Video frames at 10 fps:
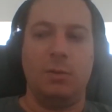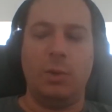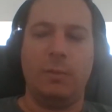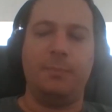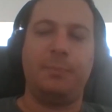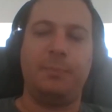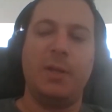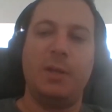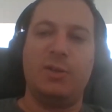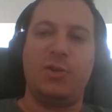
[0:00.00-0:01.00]
Well,
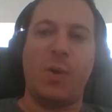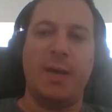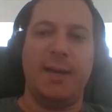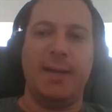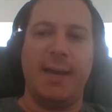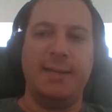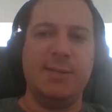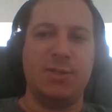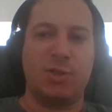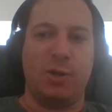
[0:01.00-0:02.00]
so I, I, I
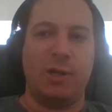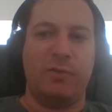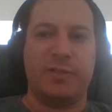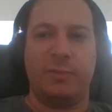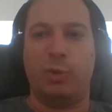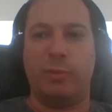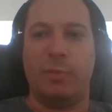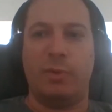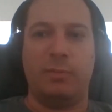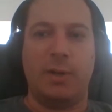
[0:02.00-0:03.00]
didn't start off as a board
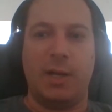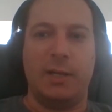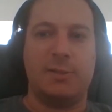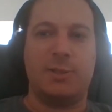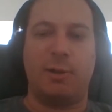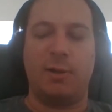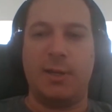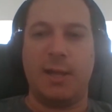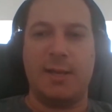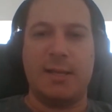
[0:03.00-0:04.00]
member. I
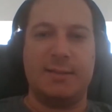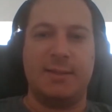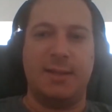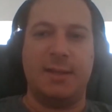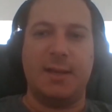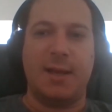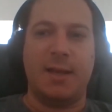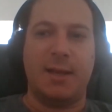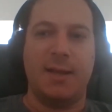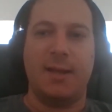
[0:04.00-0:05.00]
started as the
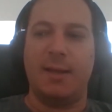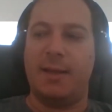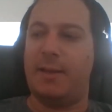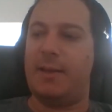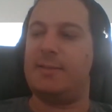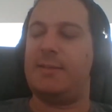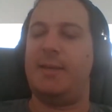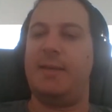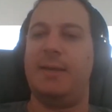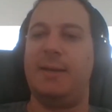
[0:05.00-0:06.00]
uh, uh, as
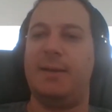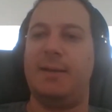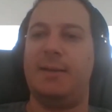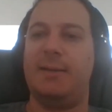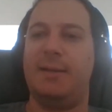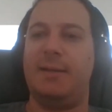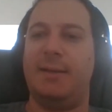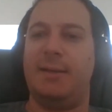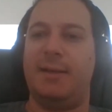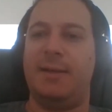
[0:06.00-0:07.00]
a uh,
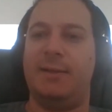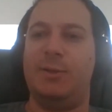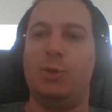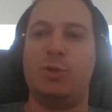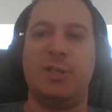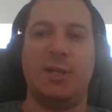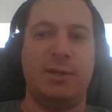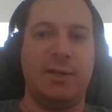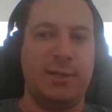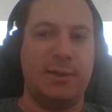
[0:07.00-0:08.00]

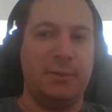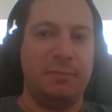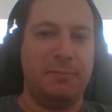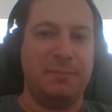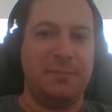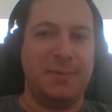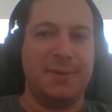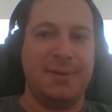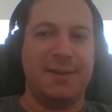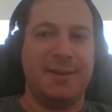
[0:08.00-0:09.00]
newsletter editor,
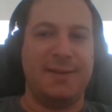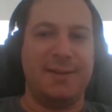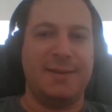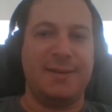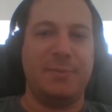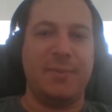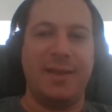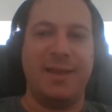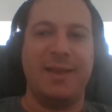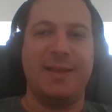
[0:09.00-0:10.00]
uh,
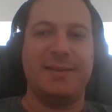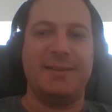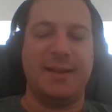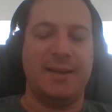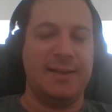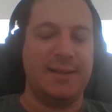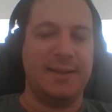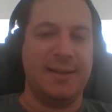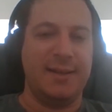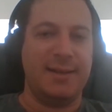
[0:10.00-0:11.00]
and I
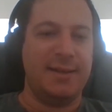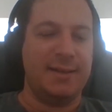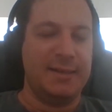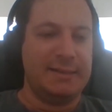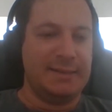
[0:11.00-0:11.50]
uh,